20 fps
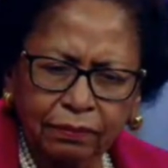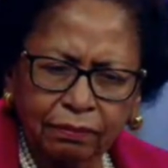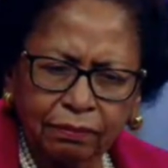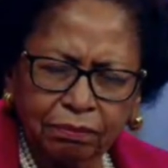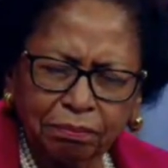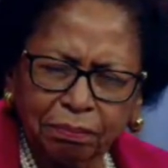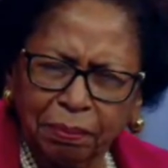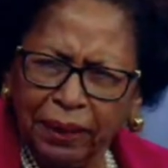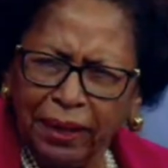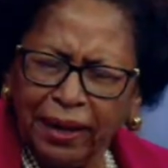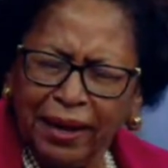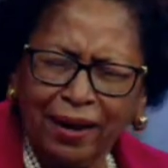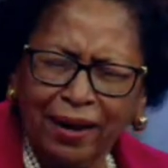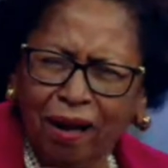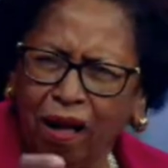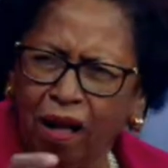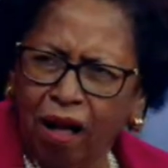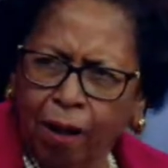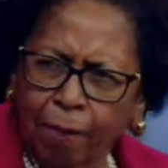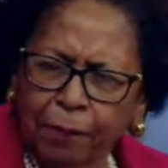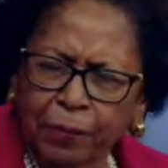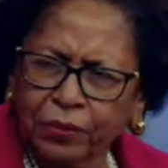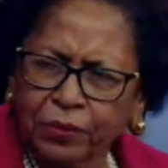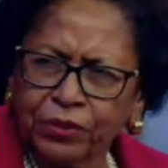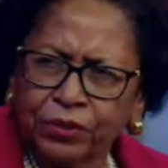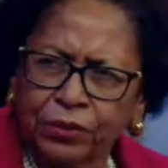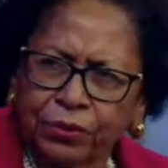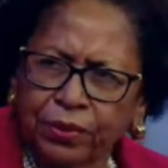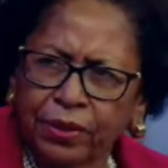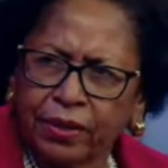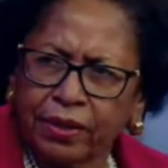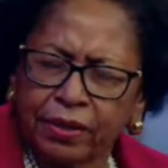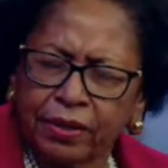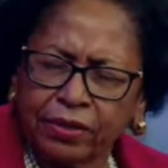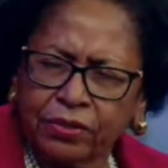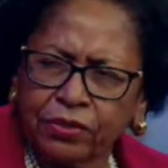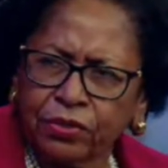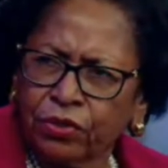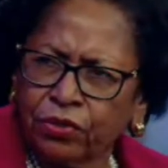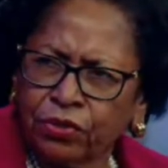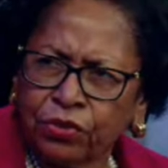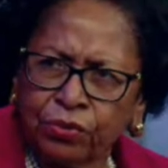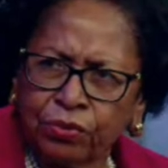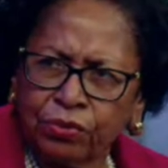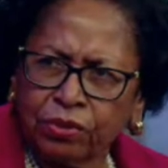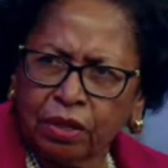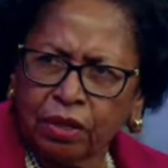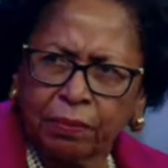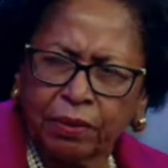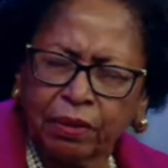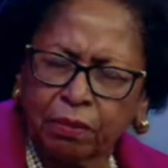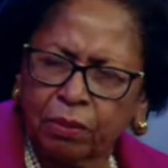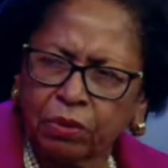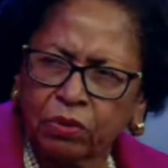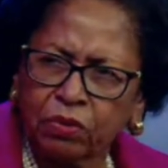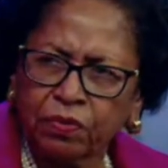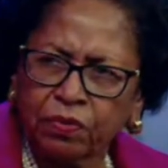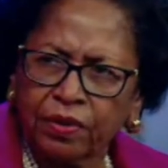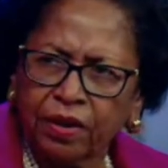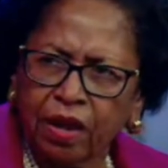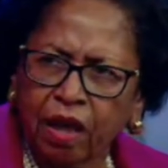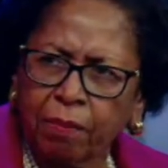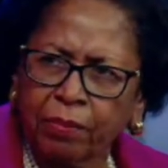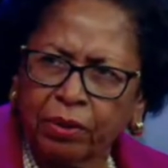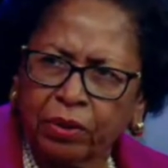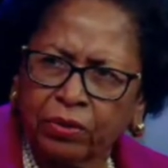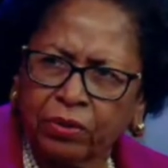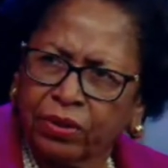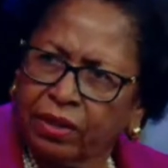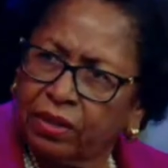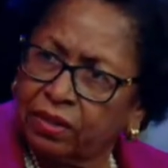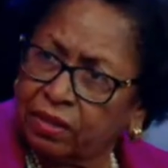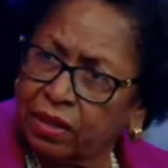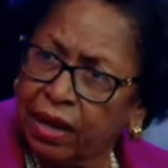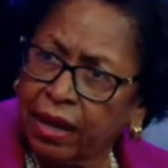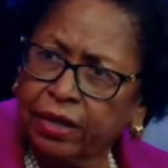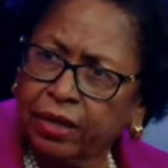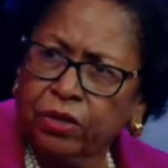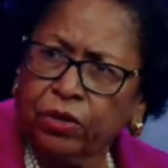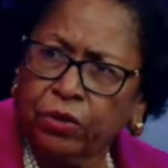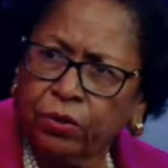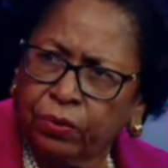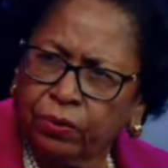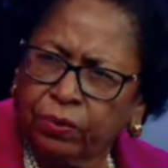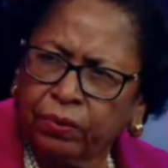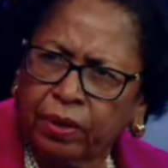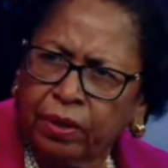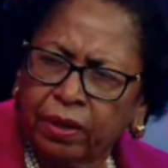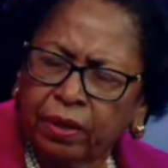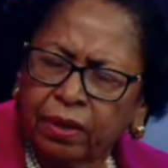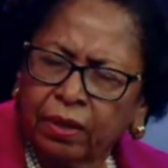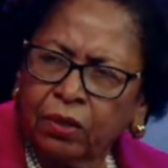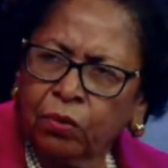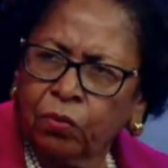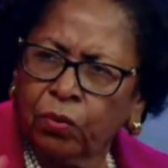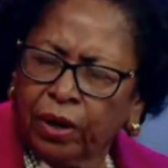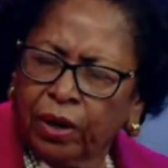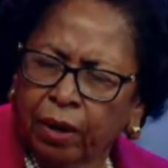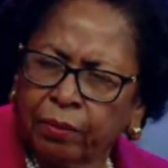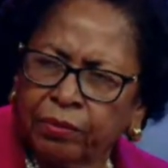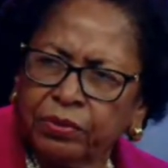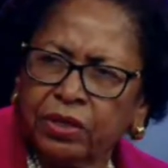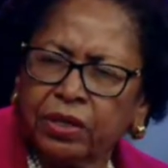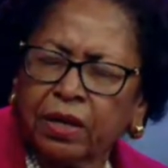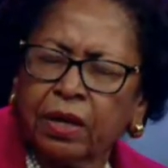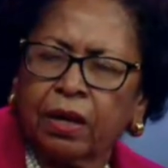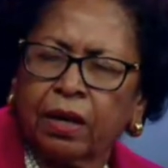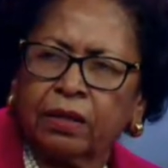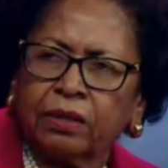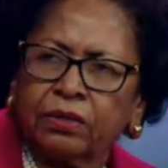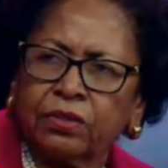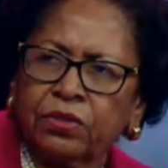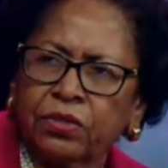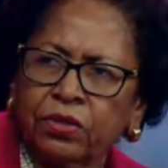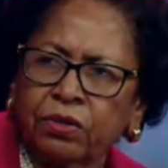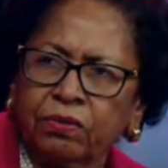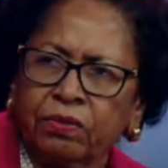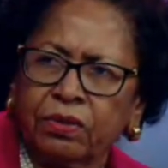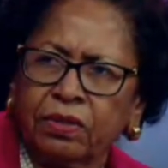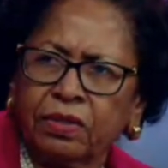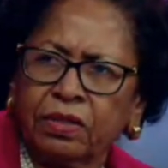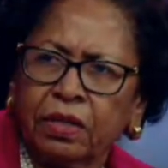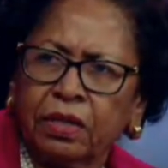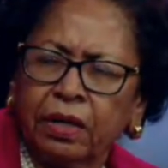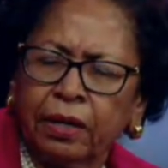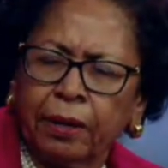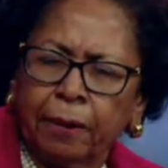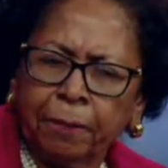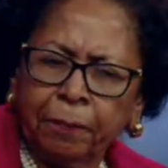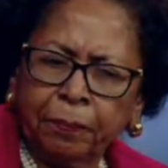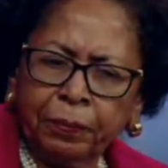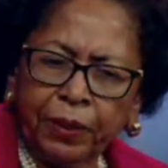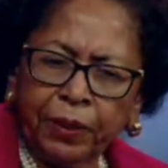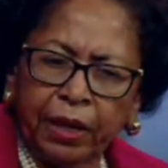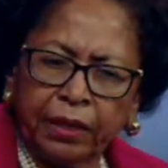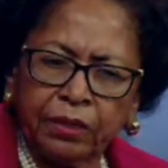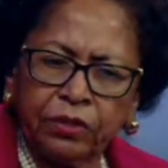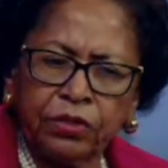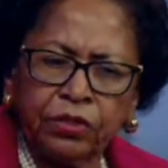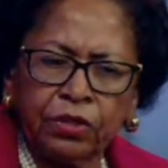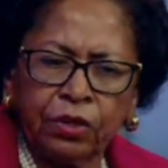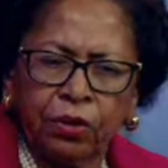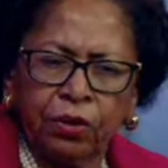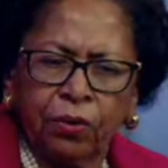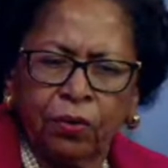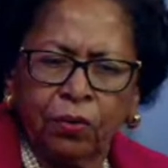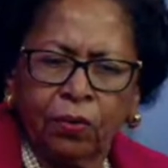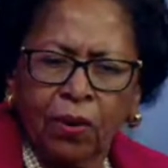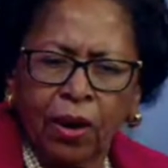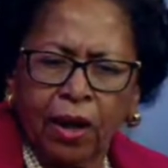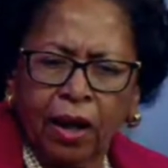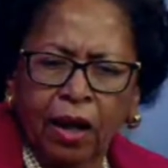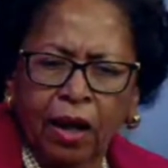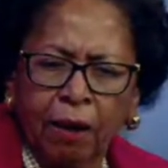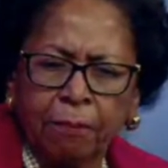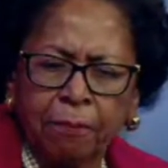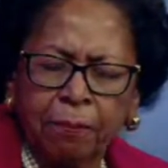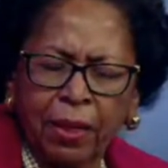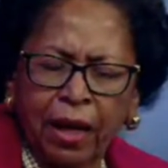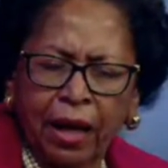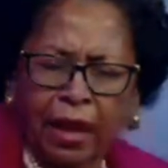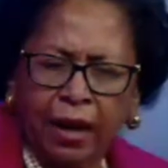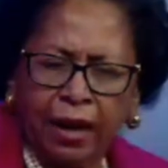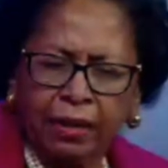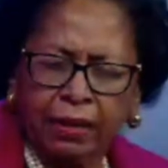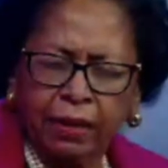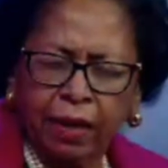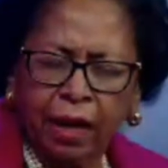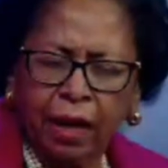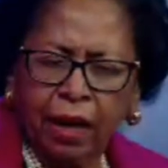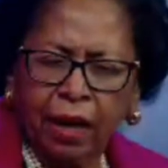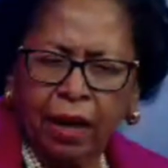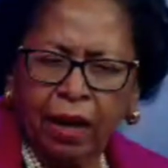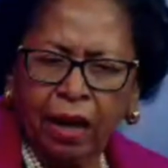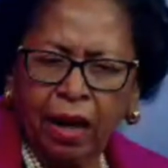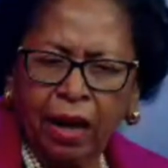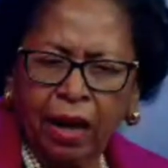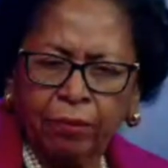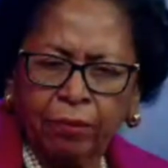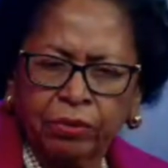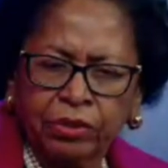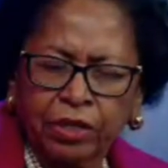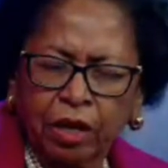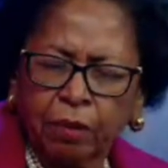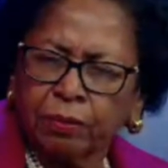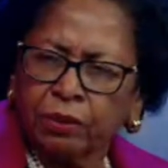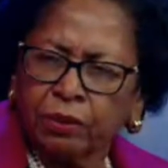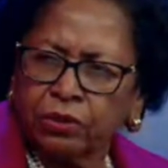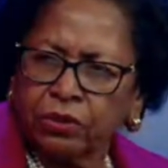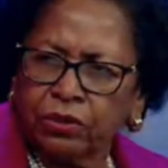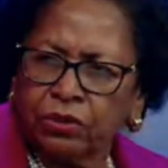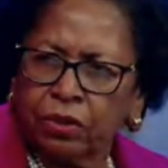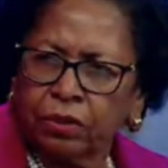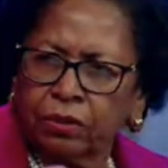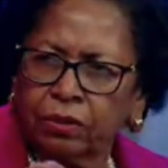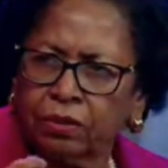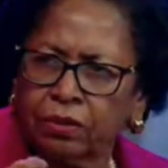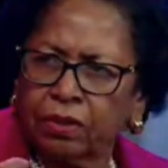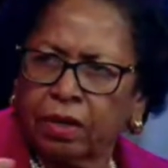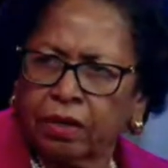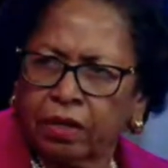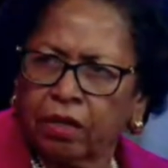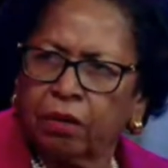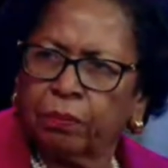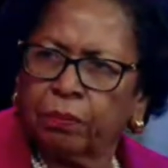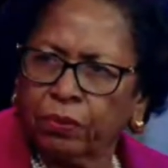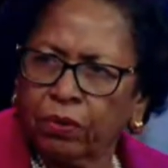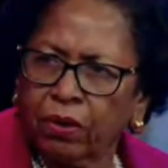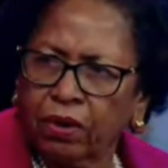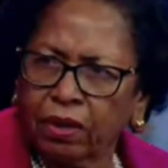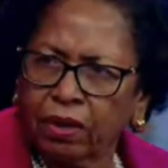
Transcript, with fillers: but I had opportunities to do some of the most phenomenal things like you when I was a college student. Mm-hmm. And so um, I, uh, I was able to study abroad.